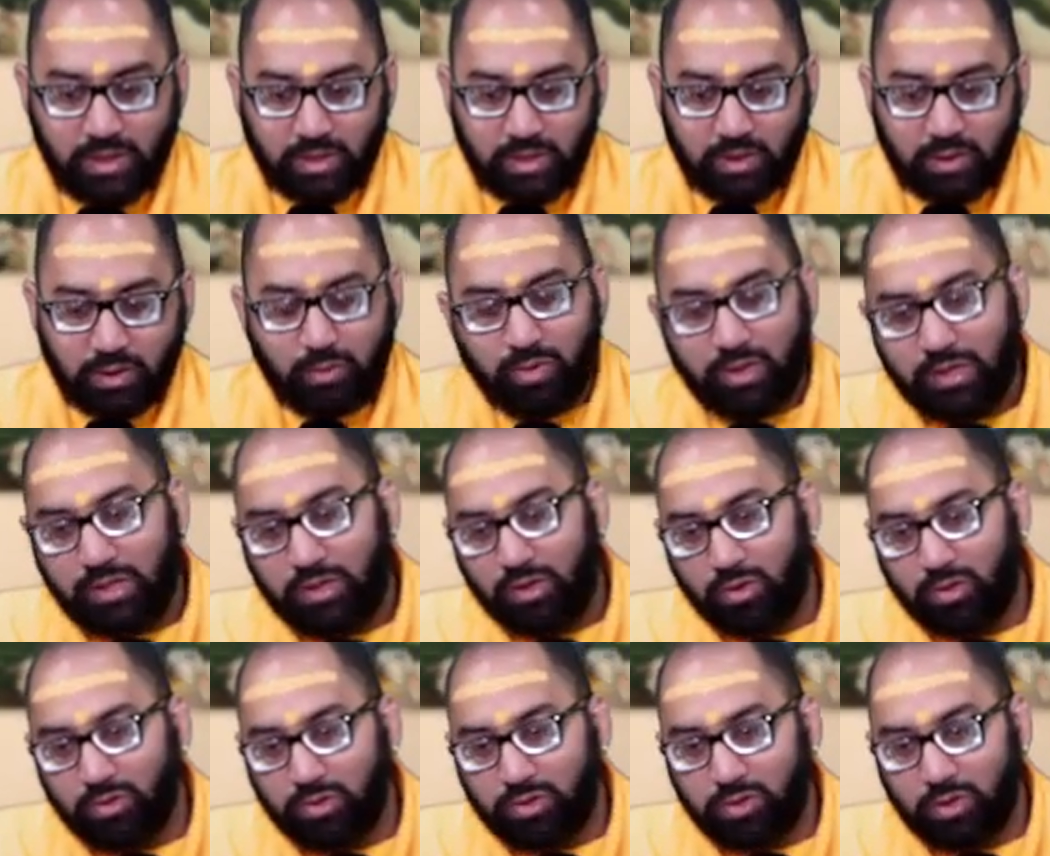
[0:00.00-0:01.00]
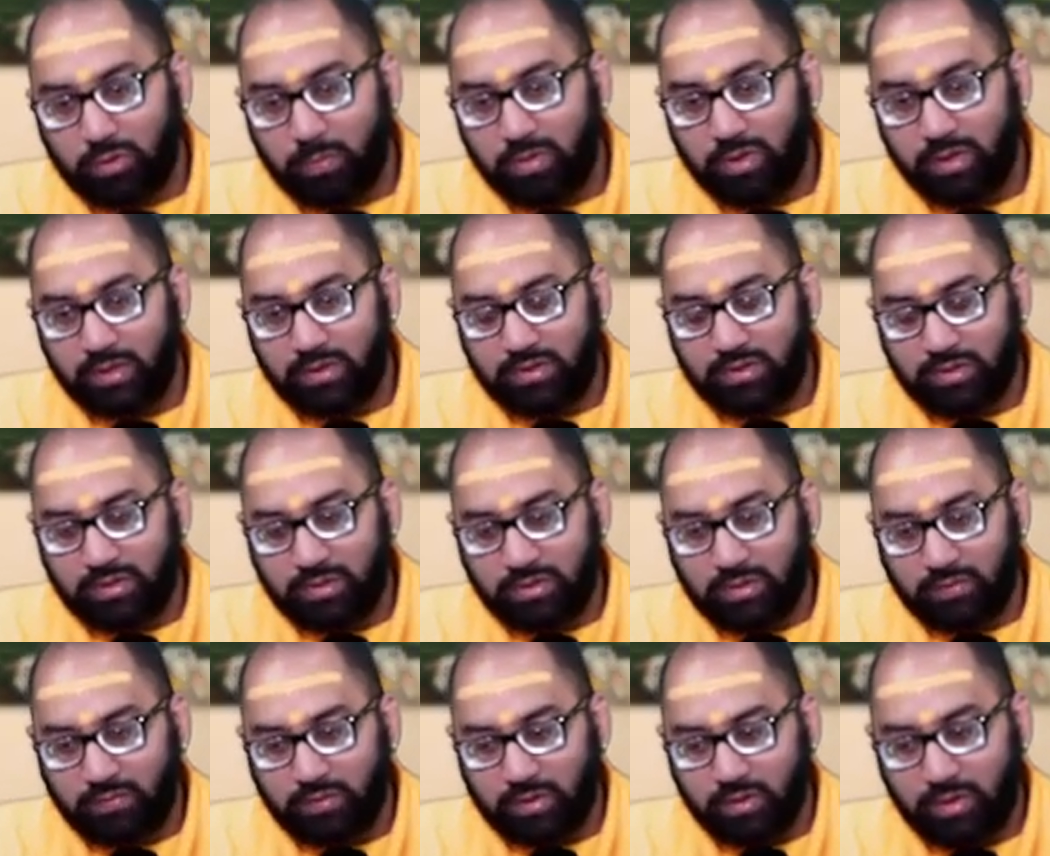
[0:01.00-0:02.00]
The Greek culture
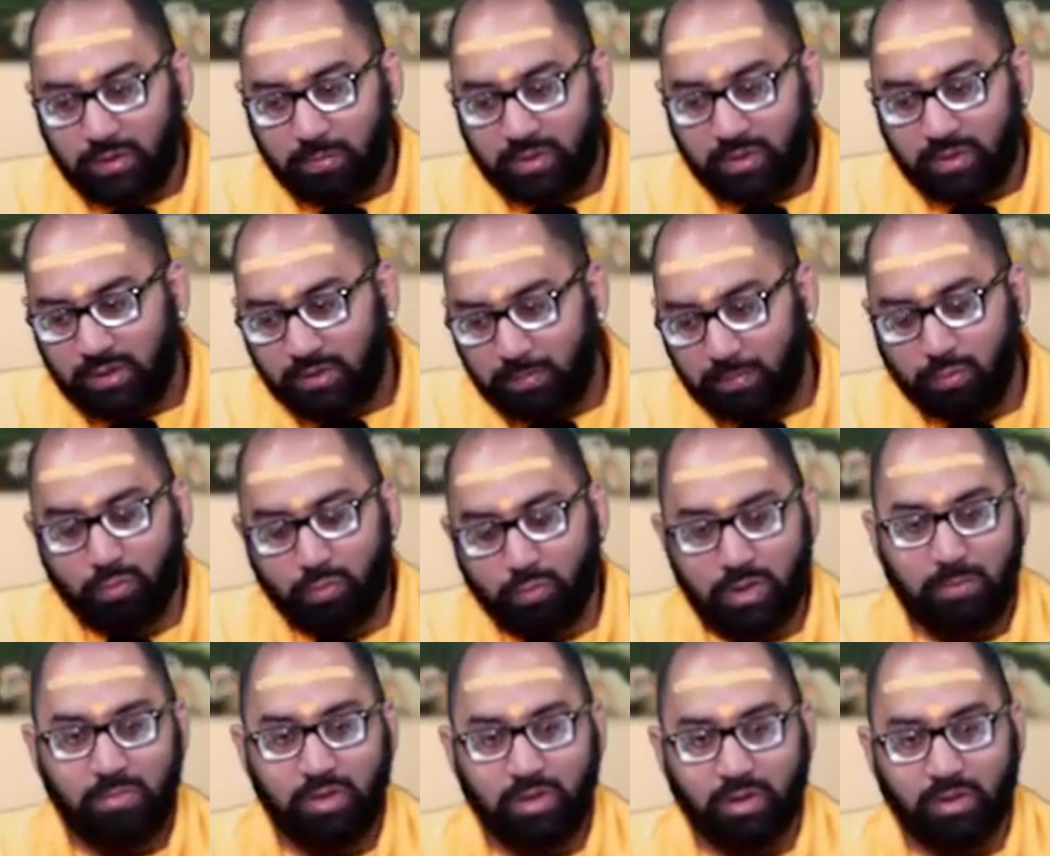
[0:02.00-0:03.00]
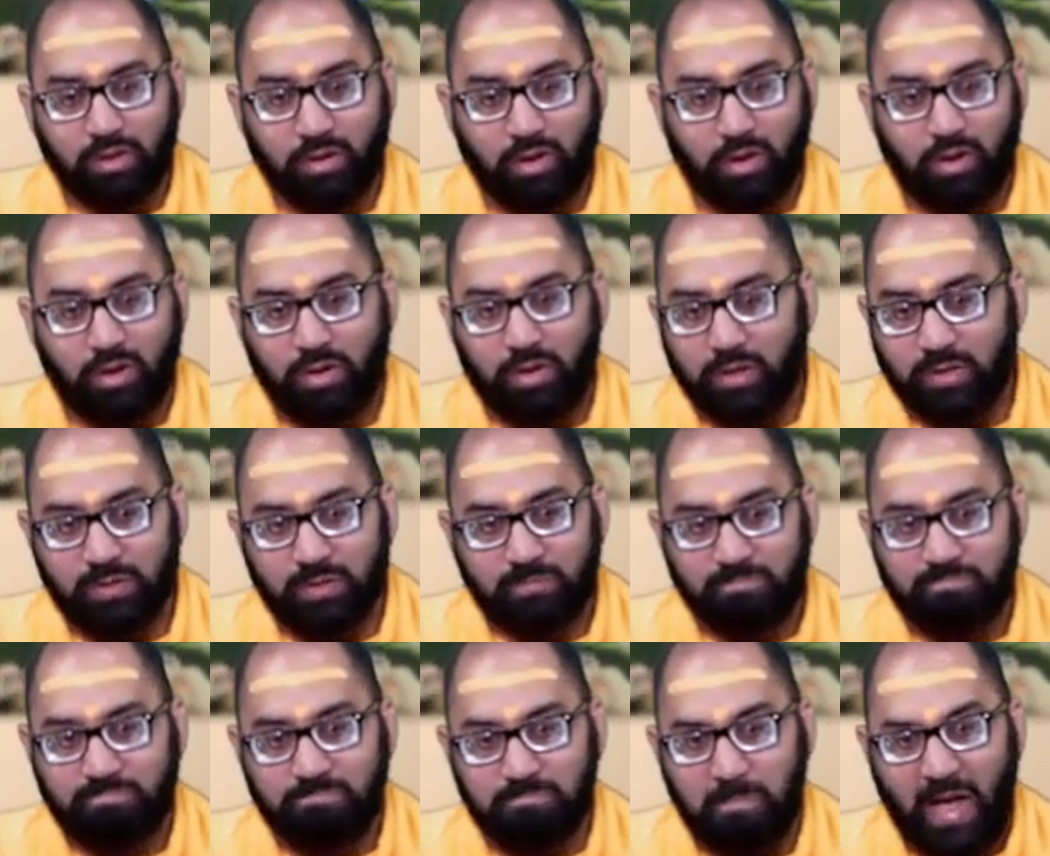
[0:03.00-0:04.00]
places a very big premium on
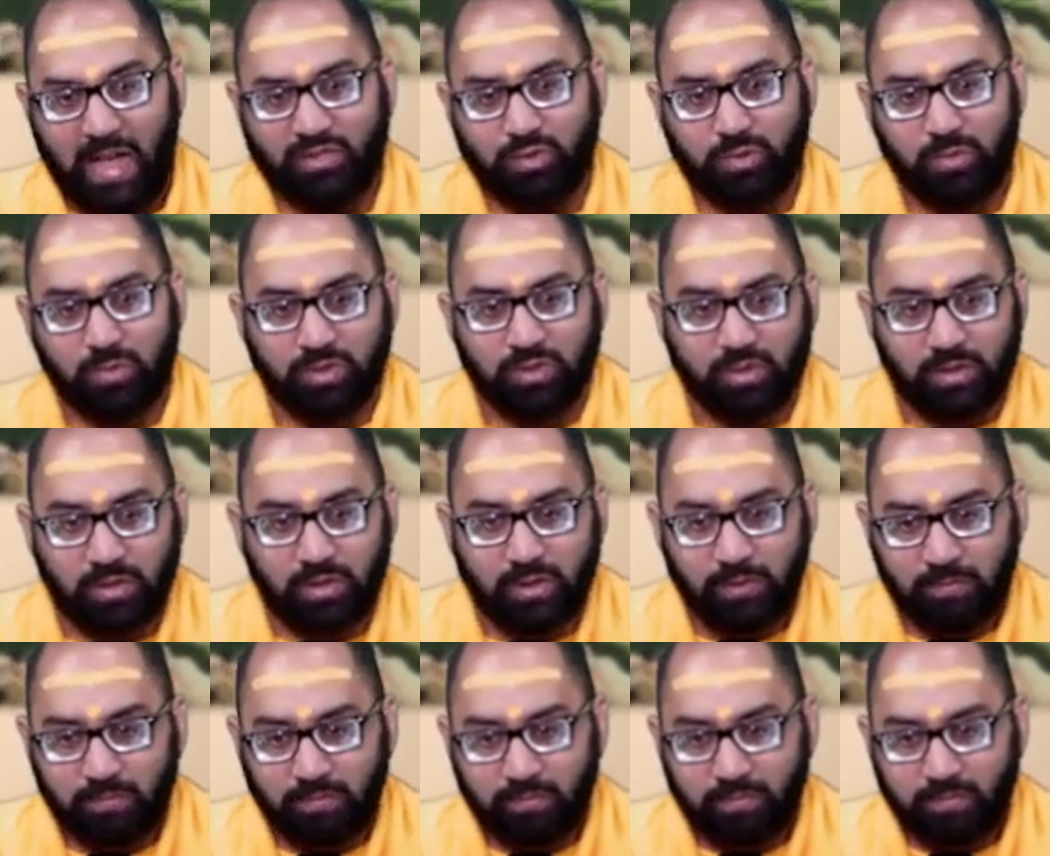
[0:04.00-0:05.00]
masculinity,